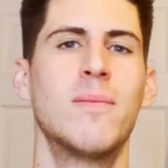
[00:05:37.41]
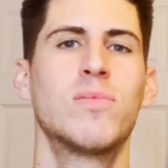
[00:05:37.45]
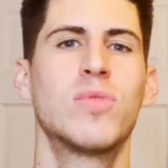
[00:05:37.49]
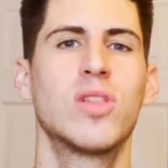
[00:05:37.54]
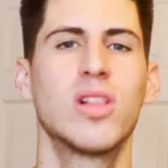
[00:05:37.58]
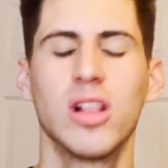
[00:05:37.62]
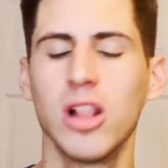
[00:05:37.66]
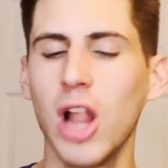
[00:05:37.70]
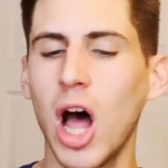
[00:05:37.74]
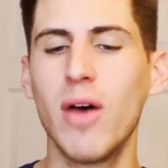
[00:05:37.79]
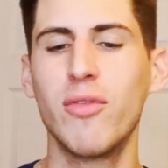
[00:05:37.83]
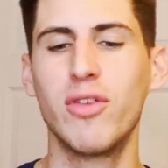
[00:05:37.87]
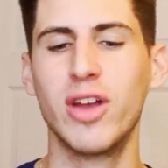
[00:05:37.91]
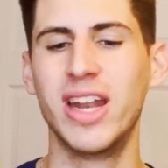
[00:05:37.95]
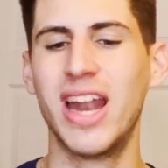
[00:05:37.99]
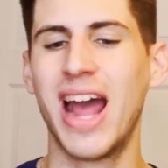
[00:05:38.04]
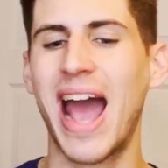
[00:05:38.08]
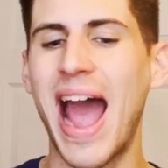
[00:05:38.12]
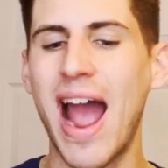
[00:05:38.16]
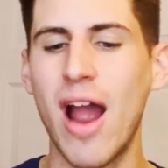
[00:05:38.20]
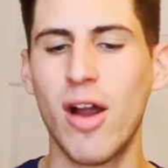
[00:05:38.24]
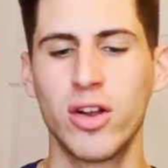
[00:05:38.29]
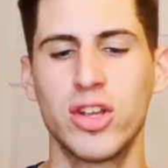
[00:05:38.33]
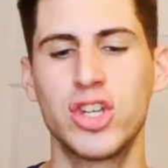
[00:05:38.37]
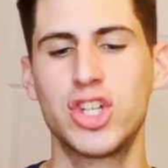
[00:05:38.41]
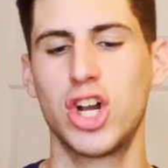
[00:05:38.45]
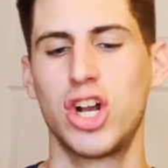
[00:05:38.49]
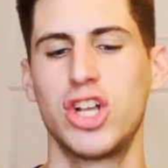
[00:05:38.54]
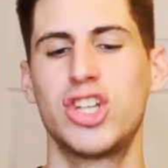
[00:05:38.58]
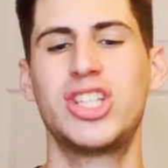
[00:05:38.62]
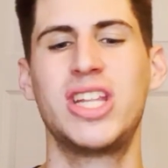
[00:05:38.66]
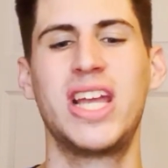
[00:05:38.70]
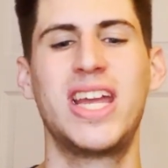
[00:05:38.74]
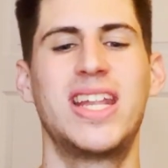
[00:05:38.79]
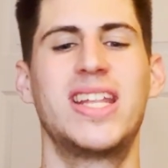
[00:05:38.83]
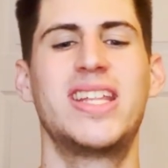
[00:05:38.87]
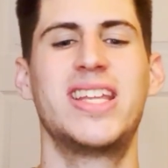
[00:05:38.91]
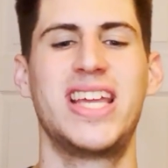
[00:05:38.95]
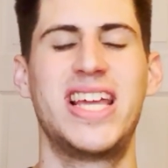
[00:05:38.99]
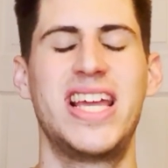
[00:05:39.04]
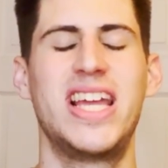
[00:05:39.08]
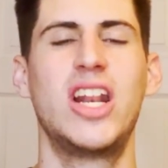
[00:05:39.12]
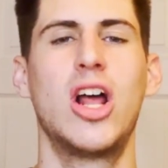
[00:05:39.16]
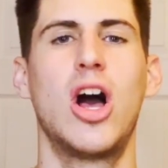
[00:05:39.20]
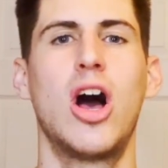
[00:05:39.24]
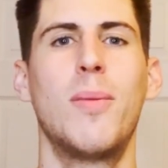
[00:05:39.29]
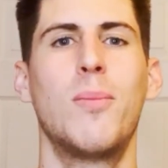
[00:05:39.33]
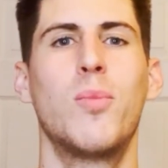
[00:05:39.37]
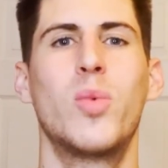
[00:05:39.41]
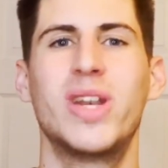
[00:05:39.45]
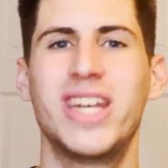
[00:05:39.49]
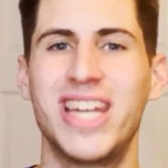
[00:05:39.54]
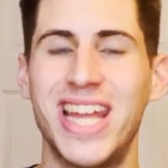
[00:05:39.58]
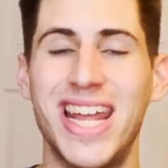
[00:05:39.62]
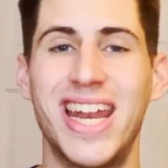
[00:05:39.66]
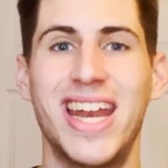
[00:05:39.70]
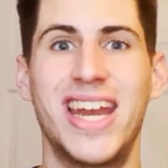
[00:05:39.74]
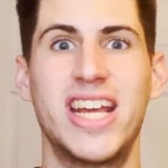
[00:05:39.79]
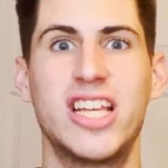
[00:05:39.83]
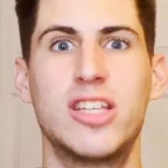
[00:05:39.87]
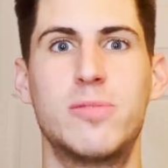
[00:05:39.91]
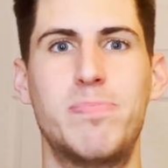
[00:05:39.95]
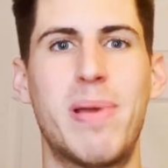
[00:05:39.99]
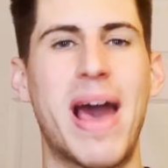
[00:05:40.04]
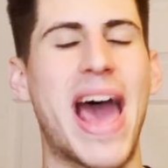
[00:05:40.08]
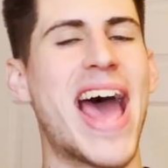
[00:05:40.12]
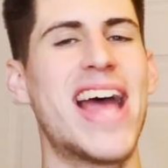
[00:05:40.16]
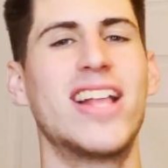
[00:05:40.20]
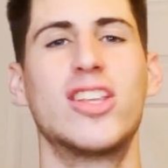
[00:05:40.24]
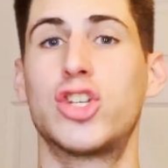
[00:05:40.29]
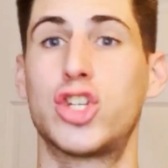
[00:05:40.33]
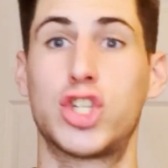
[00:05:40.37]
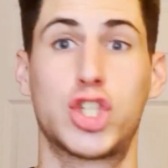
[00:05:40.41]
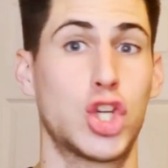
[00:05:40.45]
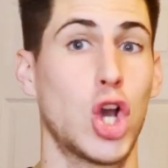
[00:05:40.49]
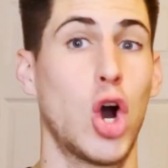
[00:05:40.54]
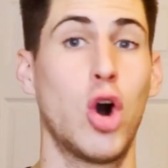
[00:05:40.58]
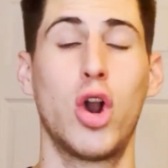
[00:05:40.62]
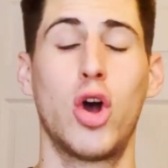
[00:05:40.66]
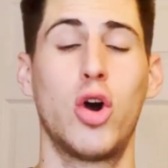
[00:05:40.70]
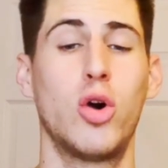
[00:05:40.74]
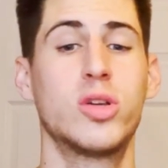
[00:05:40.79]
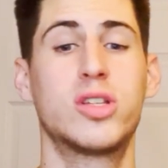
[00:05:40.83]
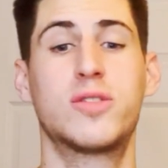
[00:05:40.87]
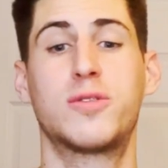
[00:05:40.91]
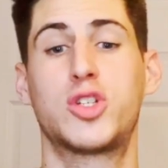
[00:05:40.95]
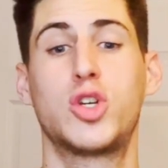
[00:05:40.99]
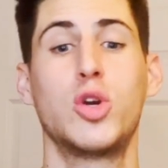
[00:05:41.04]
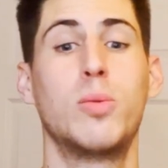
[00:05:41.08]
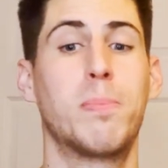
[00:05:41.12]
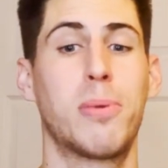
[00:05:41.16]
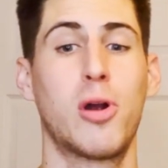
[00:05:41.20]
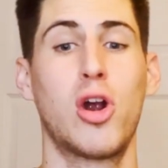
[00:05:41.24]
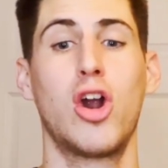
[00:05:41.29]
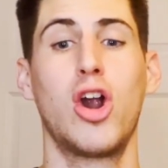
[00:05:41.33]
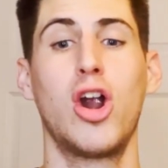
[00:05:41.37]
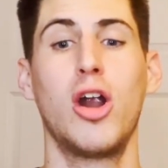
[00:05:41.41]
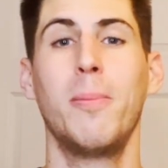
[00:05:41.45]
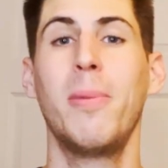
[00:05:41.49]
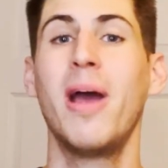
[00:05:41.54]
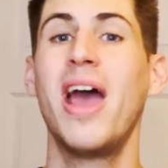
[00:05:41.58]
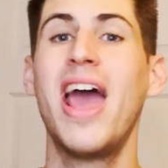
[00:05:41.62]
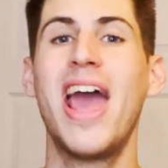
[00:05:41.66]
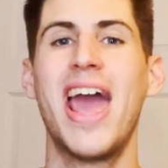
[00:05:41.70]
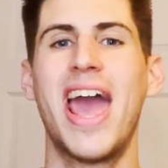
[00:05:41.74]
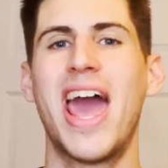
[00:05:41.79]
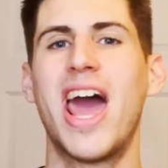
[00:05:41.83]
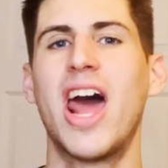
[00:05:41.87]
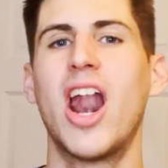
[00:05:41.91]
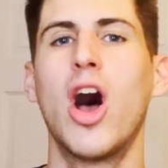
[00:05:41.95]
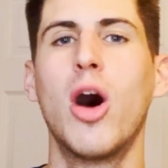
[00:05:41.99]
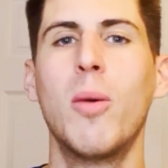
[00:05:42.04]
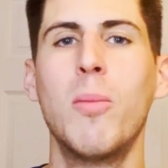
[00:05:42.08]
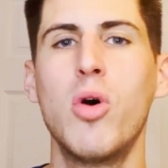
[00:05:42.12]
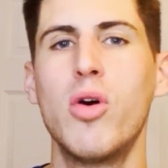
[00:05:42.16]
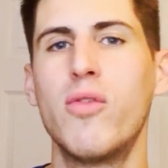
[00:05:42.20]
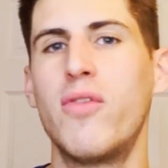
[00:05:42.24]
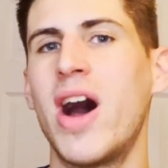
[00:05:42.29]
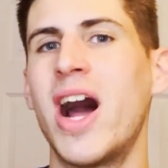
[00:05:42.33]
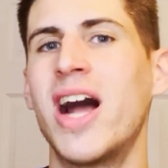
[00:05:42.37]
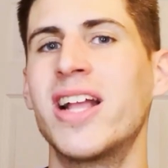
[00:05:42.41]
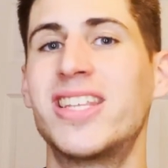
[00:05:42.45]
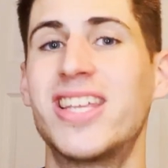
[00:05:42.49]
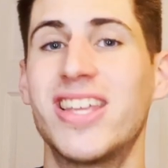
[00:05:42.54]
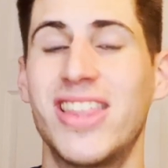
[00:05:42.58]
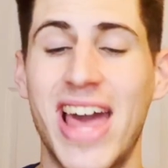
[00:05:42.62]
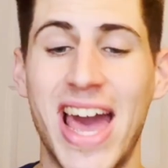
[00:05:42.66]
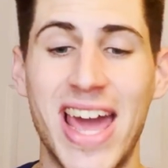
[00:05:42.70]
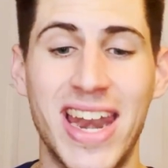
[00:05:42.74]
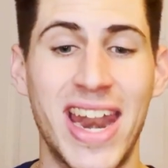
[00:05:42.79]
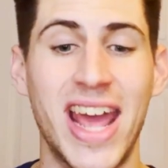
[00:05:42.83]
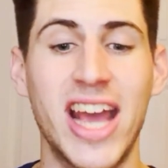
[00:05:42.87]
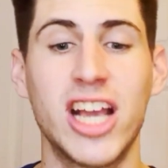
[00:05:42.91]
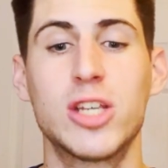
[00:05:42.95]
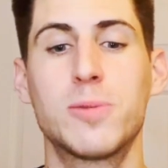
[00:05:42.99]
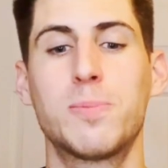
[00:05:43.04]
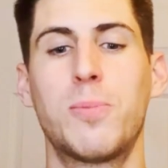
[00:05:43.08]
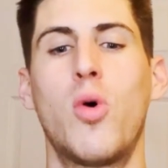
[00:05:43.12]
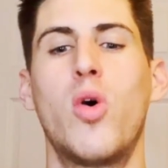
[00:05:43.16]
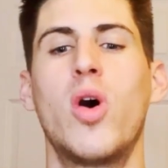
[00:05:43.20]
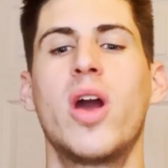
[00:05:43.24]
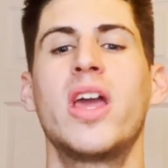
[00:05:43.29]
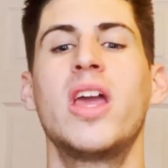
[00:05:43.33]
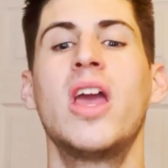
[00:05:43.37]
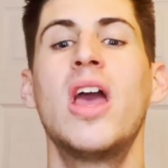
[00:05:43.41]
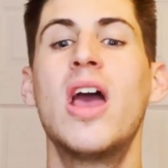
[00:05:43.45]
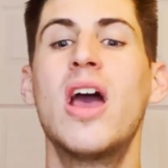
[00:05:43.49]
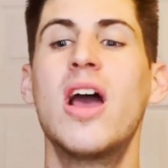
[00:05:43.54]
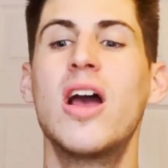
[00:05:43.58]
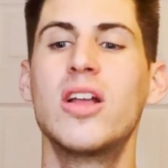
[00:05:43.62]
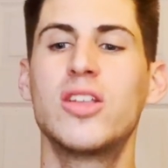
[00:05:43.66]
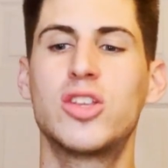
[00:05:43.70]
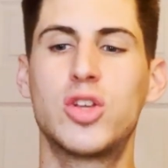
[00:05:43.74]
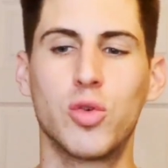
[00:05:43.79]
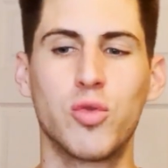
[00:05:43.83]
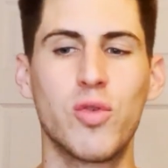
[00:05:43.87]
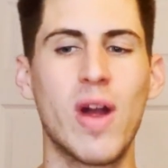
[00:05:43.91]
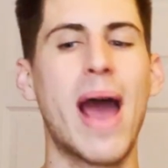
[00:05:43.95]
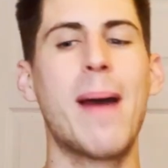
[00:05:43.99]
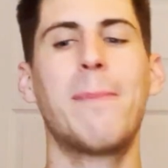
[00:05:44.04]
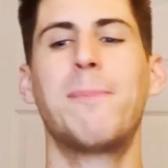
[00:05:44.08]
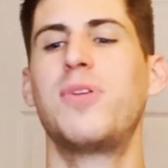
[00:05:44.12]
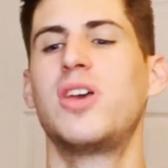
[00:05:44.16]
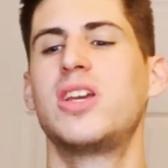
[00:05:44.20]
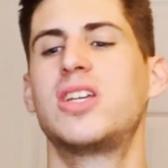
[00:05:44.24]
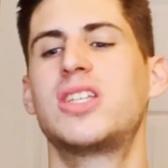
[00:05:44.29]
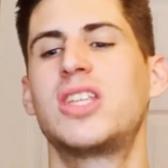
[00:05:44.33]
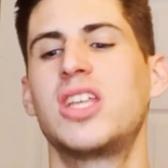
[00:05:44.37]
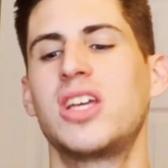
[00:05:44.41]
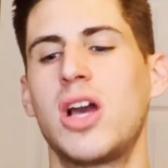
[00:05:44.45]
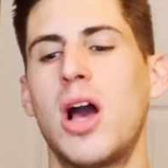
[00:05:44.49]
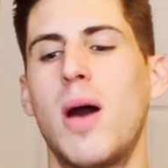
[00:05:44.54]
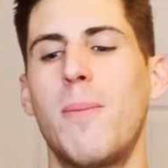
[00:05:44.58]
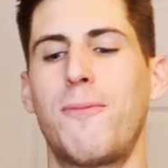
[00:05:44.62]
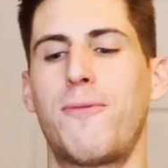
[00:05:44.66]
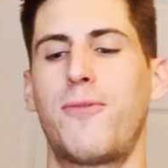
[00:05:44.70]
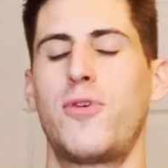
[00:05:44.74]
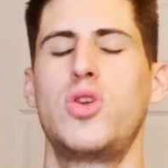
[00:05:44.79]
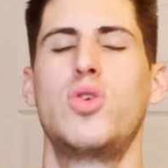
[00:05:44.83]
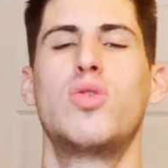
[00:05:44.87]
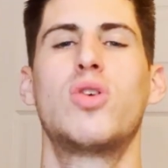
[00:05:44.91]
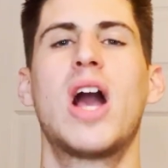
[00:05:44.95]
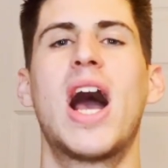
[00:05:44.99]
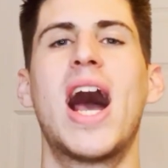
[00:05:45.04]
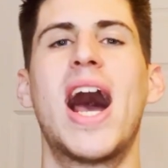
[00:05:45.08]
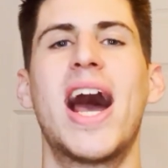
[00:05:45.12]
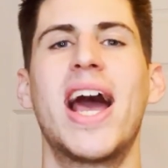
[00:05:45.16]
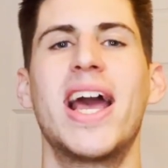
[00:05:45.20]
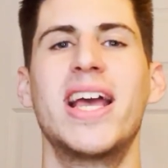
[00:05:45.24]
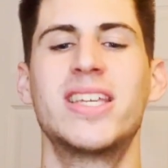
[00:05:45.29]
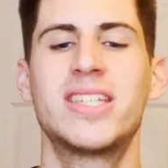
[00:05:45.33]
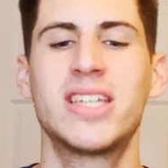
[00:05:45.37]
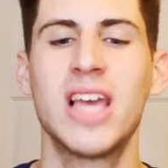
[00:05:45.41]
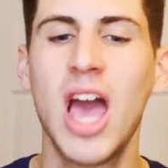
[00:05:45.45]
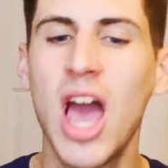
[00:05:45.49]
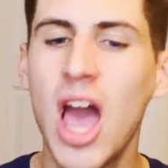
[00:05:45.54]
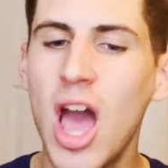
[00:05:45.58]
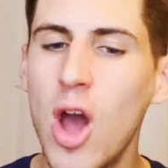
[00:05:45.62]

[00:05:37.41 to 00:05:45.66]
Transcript: Love it. Aaron Judge needed to heat up. We needed his bat. Soto is superb. And I'll move on to that next point to wrap this thing up for you guys.